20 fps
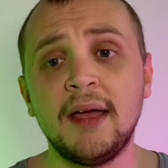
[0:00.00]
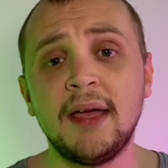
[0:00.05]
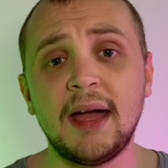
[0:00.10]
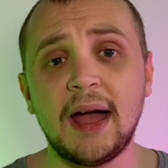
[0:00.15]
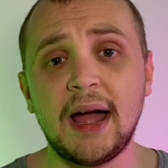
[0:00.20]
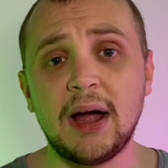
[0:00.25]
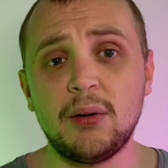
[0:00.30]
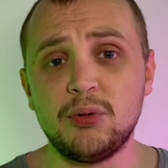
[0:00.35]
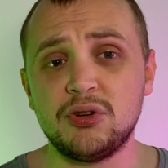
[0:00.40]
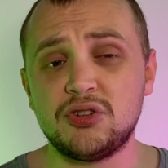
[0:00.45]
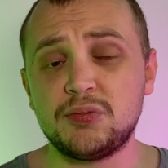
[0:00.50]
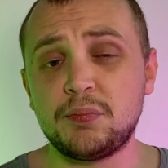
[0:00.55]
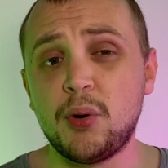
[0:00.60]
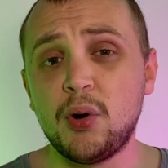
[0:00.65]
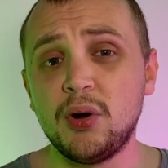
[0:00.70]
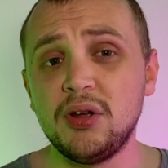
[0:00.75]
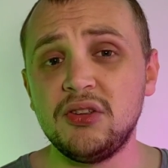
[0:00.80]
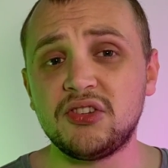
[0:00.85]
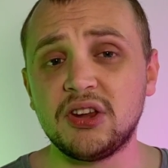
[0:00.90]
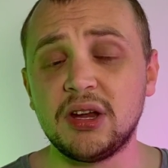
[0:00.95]
at which
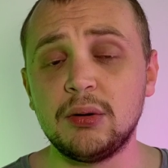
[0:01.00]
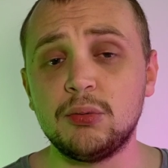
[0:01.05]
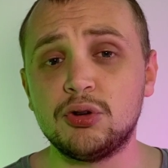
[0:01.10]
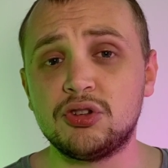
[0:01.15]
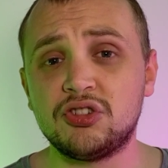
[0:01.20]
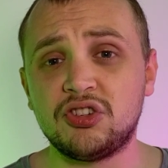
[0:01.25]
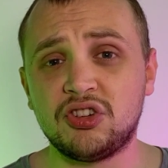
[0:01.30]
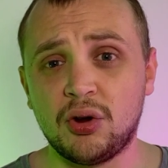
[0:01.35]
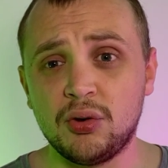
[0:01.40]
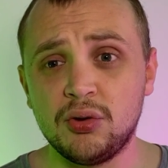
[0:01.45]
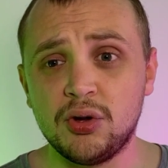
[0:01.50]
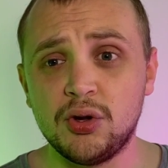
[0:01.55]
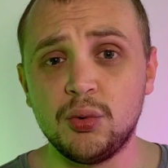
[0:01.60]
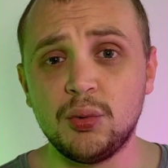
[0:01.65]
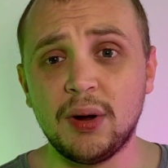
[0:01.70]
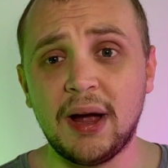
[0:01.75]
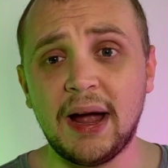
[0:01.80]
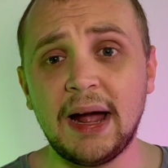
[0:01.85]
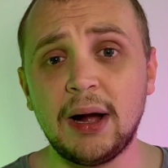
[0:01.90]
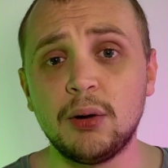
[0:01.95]
point it will show
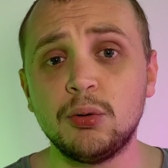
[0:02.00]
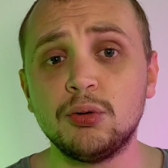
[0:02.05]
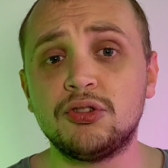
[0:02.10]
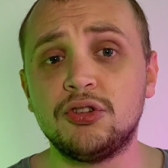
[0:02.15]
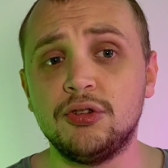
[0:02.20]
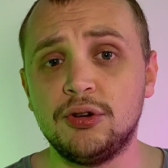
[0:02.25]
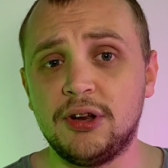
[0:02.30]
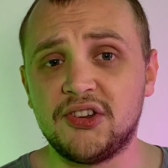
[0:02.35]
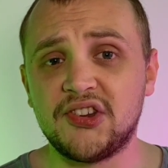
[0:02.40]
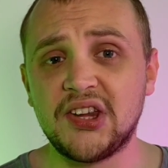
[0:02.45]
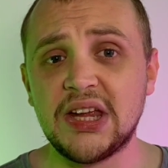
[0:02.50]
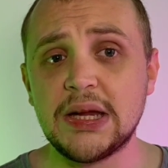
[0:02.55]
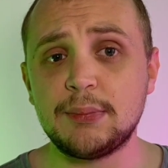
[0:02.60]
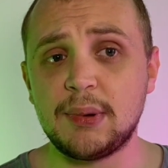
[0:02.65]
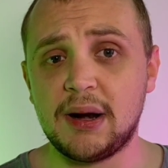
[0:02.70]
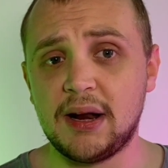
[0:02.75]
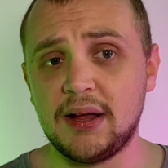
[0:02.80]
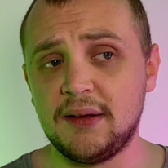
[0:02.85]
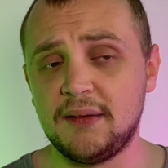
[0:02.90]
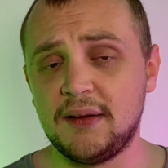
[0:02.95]
you how to
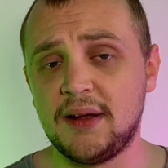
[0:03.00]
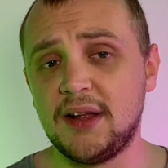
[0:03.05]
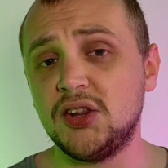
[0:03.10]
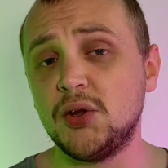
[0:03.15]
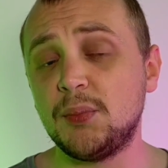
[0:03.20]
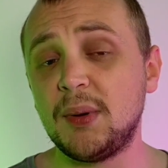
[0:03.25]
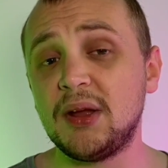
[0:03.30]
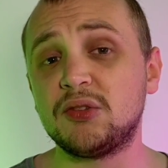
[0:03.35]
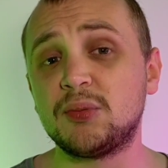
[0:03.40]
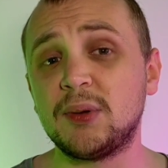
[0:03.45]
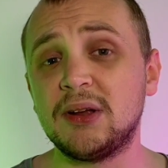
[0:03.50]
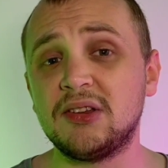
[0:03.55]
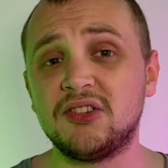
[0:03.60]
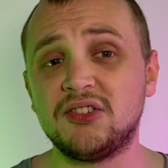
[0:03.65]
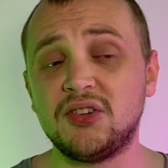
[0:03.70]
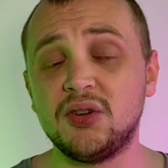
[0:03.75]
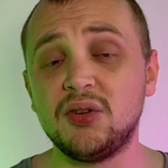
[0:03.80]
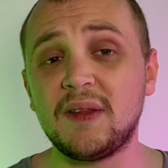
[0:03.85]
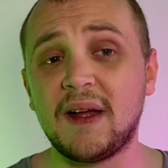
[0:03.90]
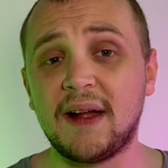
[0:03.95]
disable it. And the best way to
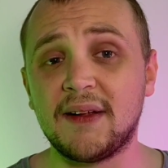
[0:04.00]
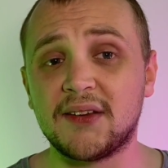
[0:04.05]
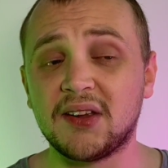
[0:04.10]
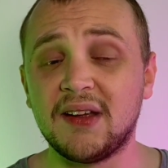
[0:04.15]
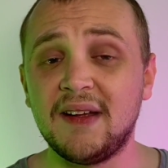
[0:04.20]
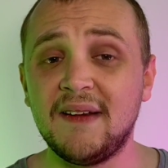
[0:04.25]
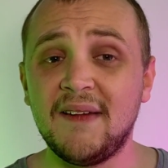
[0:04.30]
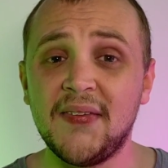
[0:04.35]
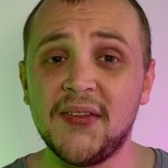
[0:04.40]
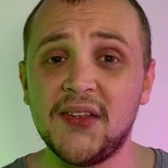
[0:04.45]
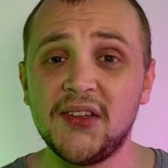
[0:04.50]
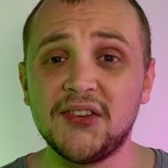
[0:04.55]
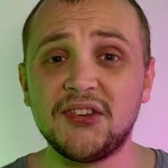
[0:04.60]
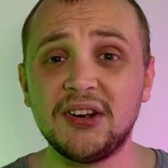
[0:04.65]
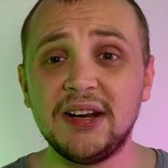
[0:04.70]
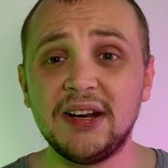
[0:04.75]
do that is to